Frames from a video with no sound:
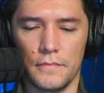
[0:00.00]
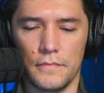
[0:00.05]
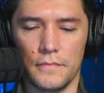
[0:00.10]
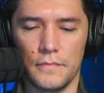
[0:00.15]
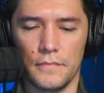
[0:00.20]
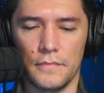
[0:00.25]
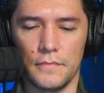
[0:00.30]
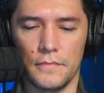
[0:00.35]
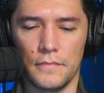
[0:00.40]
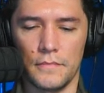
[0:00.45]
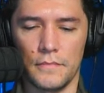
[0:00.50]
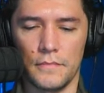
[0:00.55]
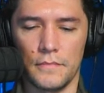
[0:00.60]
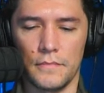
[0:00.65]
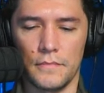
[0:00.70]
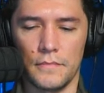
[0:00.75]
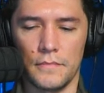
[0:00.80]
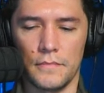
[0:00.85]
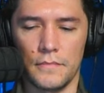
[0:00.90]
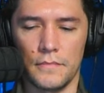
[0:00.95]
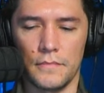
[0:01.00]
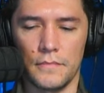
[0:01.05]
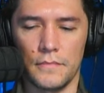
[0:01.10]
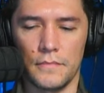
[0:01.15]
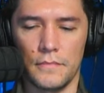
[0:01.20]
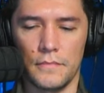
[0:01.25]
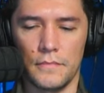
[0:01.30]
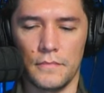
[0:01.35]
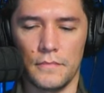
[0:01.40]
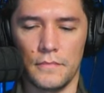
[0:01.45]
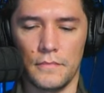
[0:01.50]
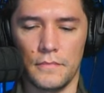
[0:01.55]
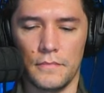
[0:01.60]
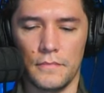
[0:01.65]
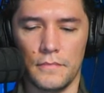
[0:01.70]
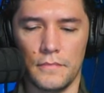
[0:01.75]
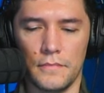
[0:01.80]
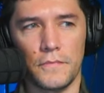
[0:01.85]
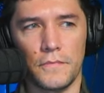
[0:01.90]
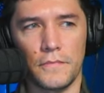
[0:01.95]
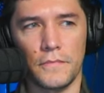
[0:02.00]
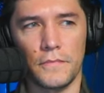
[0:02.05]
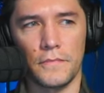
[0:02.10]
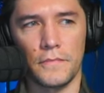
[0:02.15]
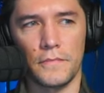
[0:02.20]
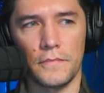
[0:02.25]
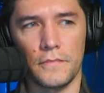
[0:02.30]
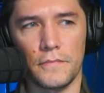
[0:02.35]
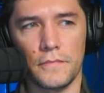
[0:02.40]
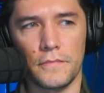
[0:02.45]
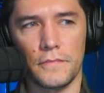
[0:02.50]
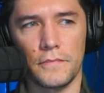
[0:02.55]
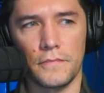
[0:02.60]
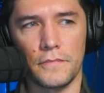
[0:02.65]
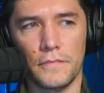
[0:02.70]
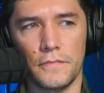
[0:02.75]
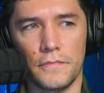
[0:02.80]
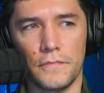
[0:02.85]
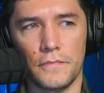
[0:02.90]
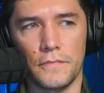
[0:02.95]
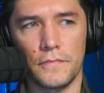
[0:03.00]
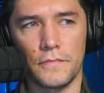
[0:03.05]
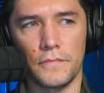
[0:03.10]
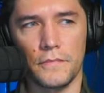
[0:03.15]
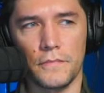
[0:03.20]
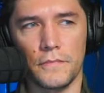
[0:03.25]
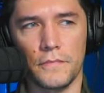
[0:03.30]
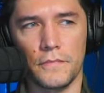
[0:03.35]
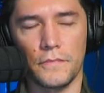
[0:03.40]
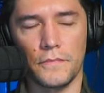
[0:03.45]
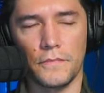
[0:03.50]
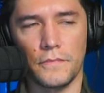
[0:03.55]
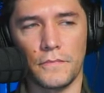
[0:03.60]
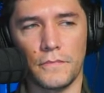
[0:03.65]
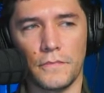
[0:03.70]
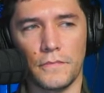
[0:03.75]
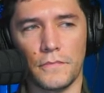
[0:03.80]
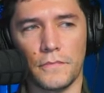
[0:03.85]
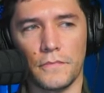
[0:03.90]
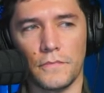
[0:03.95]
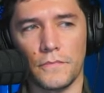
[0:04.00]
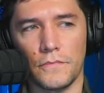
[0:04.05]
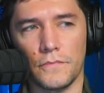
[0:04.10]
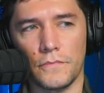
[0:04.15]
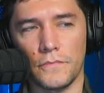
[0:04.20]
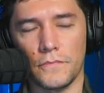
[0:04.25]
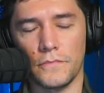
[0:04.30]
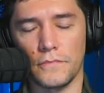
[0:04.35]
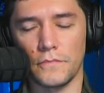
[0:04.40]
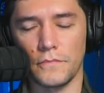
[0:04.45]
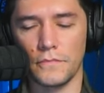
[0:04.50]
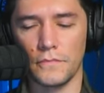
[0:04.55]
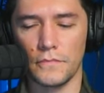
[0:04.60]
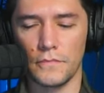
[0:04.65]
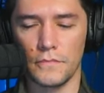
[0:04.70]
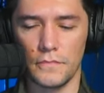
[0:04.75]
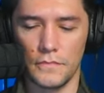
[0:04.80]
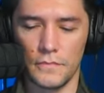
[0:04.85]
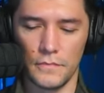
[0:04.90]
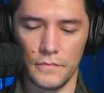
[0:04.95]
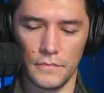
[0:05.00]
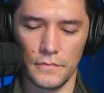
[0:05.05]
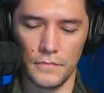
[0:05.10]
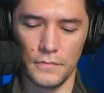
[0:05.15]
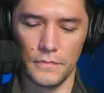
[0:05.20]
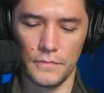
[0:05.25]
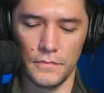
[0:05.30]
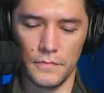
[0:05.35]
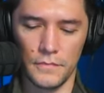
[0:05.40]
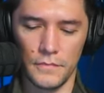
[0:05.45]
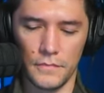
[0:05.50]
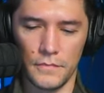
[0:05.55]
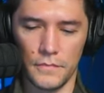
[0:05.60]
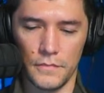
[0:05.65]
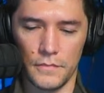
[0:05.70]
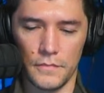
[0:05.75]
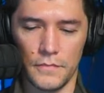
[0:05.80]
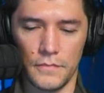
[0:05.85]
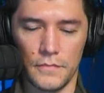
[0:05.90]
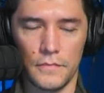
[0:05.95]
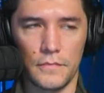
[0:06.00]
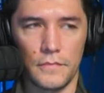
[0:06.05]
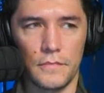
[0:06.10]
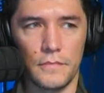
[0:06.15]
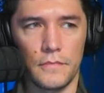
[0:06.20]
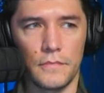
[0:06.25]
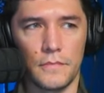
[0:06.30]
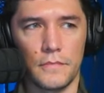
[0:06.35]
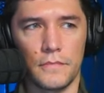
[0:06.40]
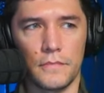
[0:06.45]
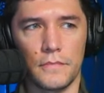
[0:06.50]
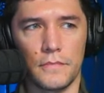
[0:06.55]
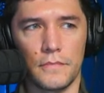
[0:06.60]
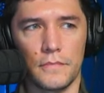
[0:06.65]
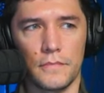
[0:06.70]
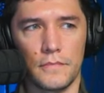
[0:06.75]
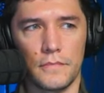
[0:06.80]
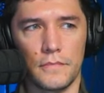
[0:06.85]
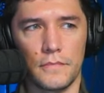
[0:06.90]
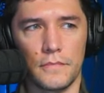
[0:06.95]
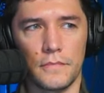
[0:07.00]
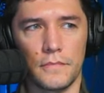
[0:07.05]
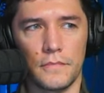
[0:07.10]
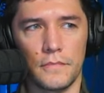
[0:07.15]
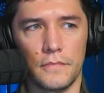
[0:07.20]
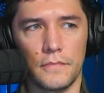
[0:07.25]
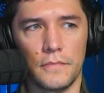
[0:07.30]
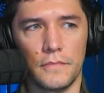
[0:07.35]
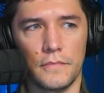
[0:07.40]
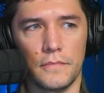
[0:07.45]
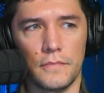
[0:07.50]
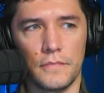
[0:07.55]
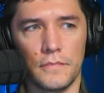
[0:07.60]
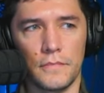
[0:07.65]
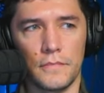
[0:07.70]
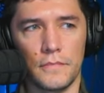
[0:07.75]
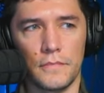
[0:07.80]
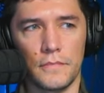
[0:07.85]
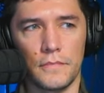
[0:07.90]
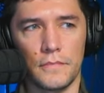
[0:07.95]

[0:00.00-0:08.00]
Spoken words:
No words are spoken by the person on screen.